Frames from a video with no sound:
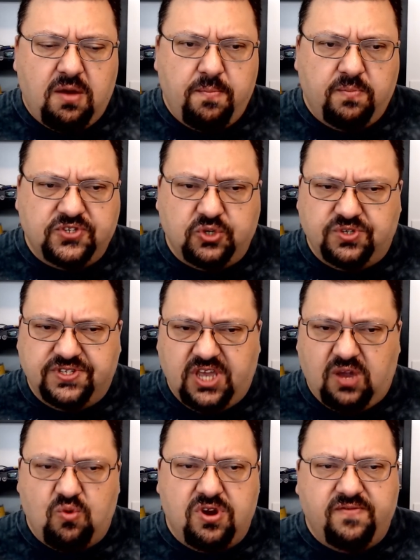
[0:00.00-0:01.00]
So we'll
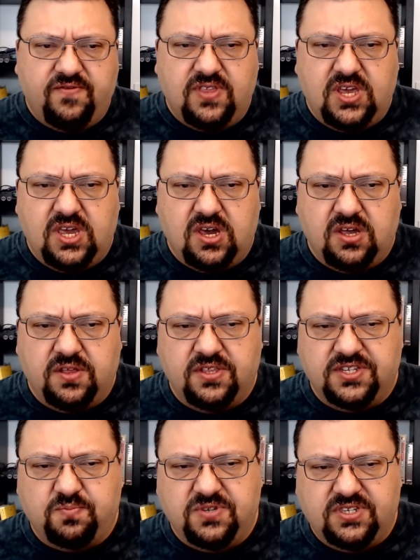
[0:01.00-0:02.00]
take one of the
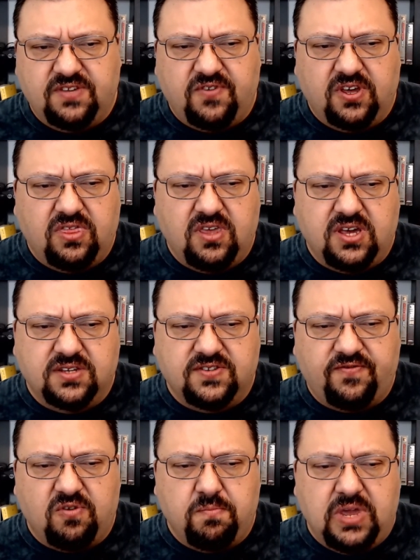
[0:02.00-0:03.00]
specific things
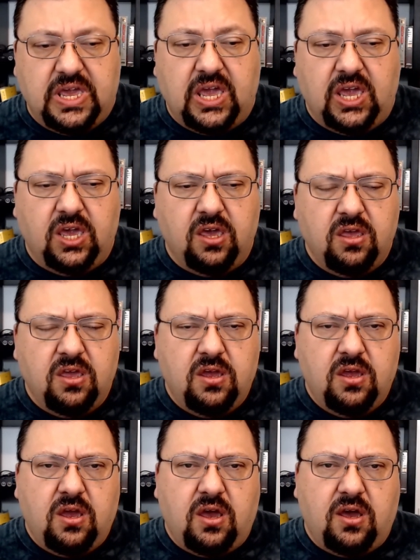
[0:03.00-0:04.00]
for me.
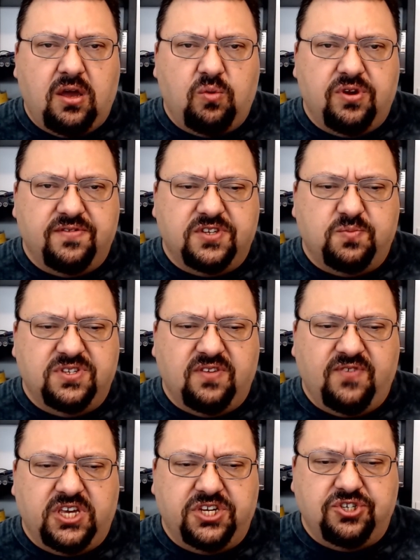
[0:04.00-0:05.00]
One of the
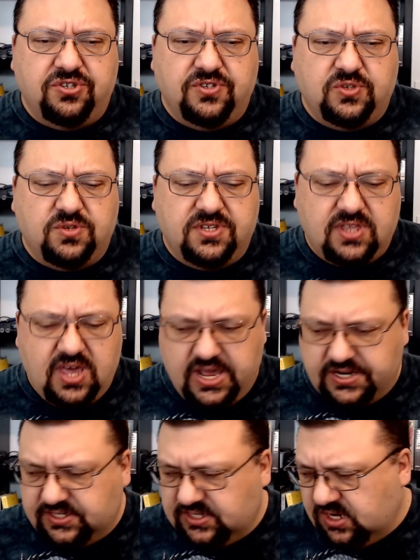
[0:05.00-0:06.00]
specific issues was
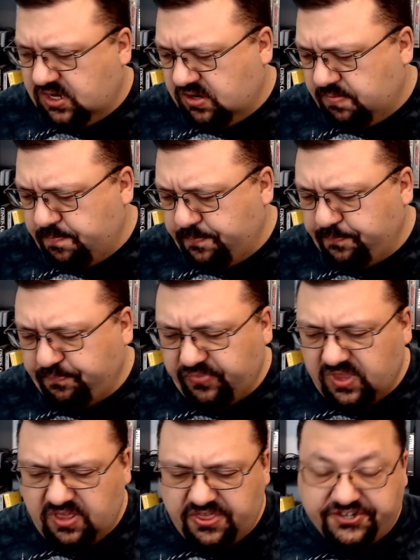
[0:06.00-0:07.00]
that
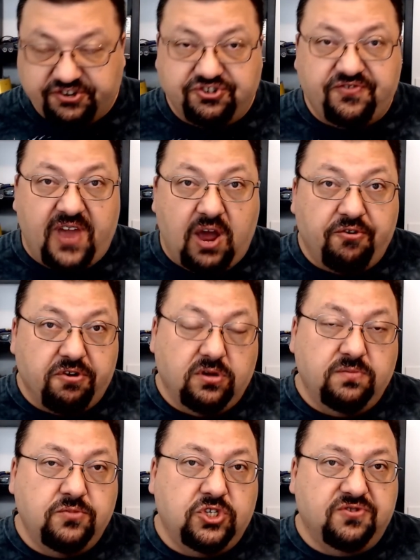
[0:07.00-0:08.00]
the church founder,
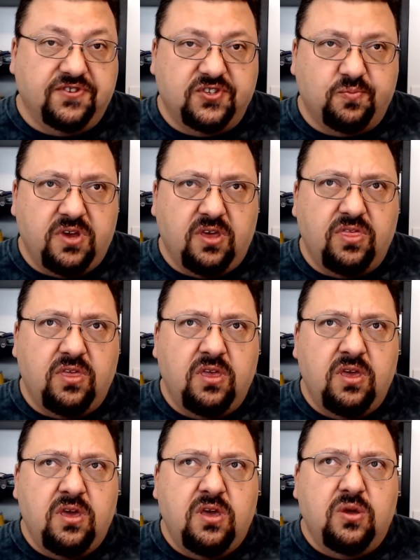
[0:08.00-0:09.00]
Joseph Smith,
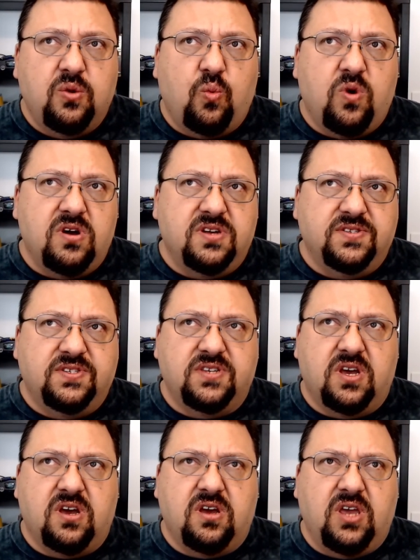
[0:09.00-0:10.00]
was
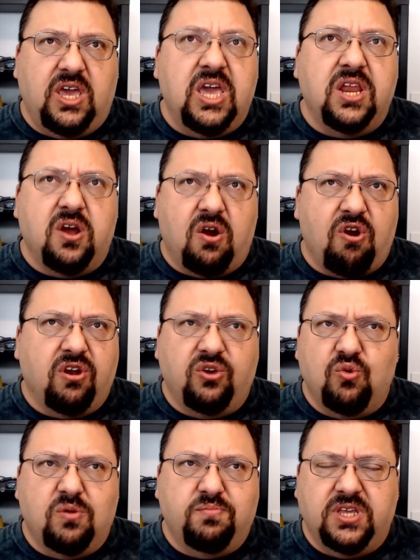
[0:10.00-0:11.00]

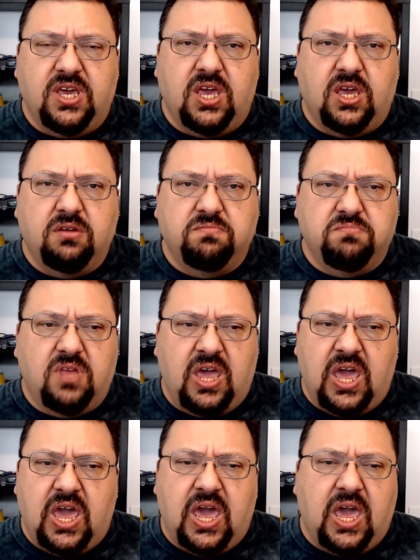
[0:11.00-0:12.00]
inarguably
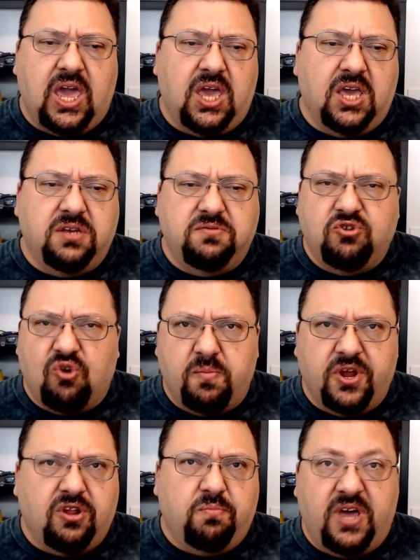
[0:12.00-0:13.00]
a
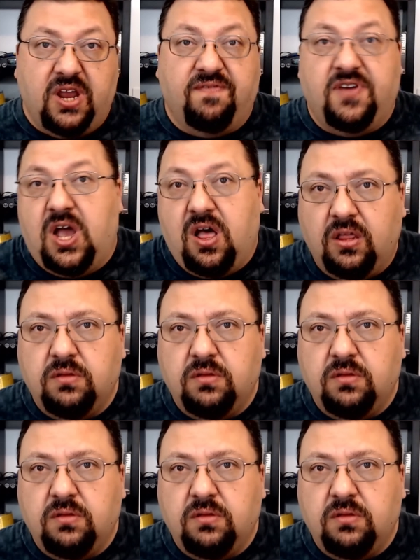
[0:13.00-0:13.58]
criminal pedophile.